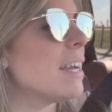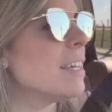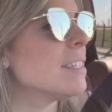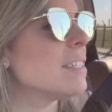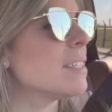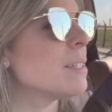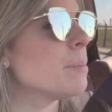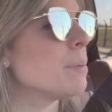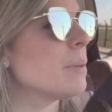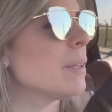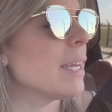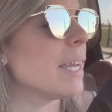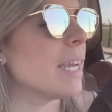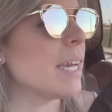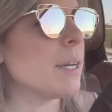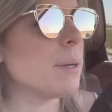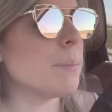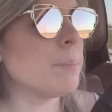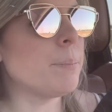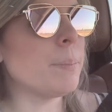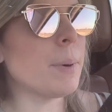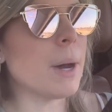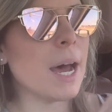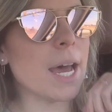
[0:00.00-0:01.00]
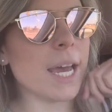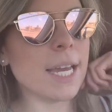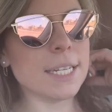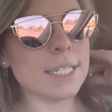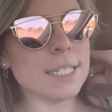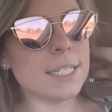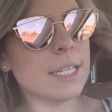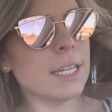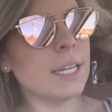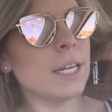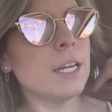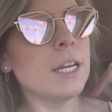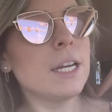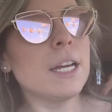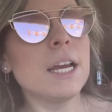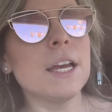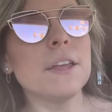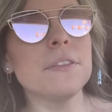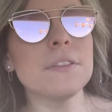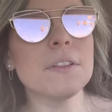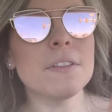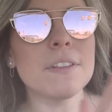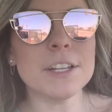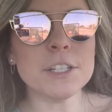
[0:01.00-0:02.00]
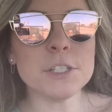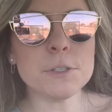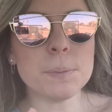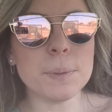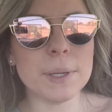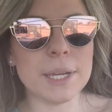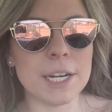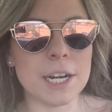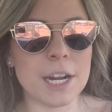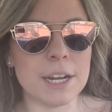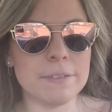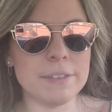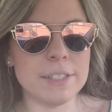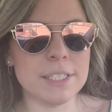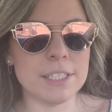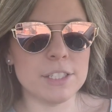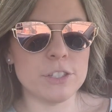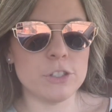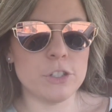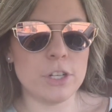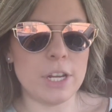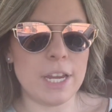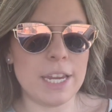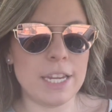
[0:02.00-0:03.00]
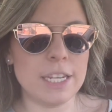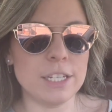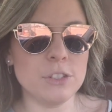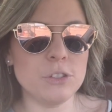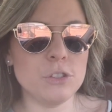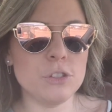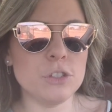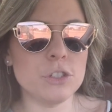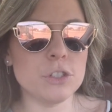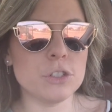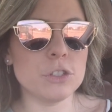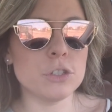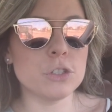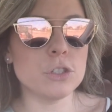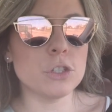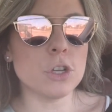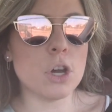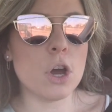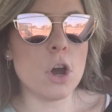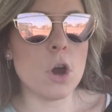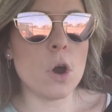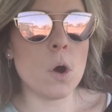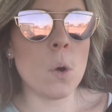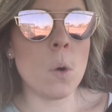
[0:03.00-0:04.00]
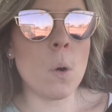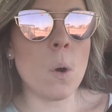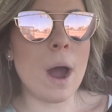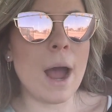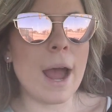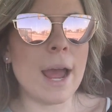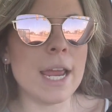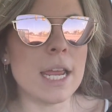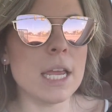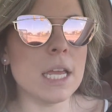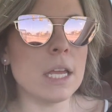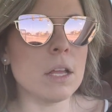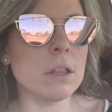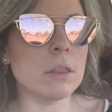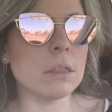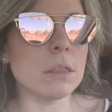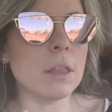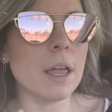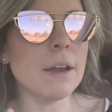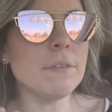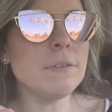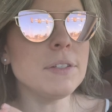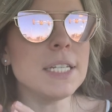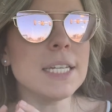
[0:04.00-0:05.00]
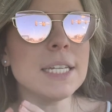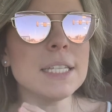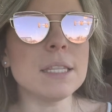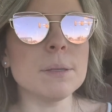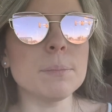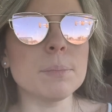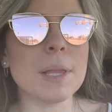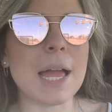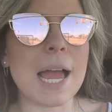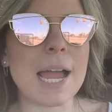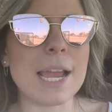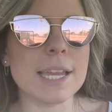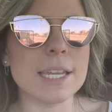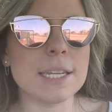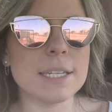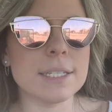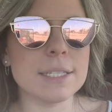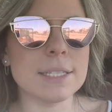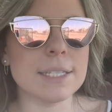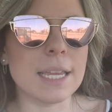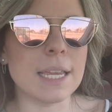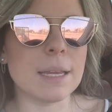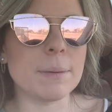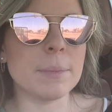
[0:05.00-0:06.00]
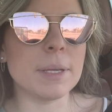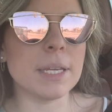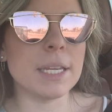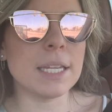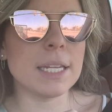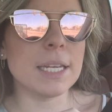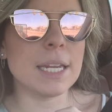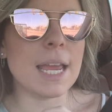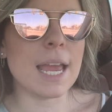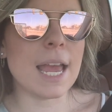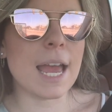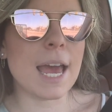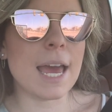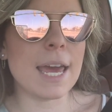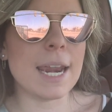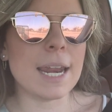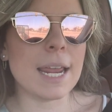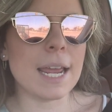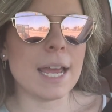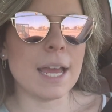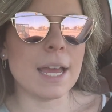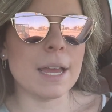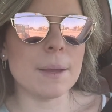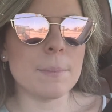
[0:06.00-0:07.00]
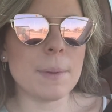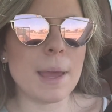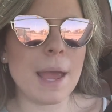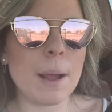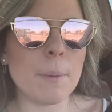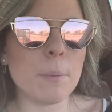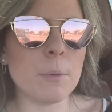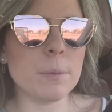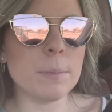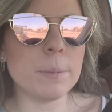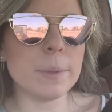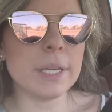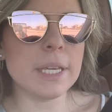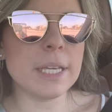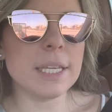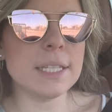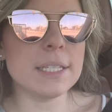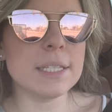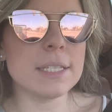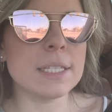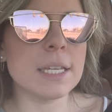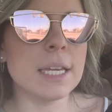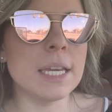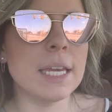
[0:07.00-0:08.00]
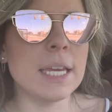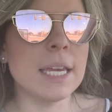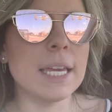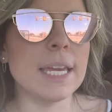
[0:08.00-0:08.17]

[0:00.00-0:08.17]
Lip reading: is the plan, but the lunch plan obviously changed. So I love to get the blackened salmon at Applebee's.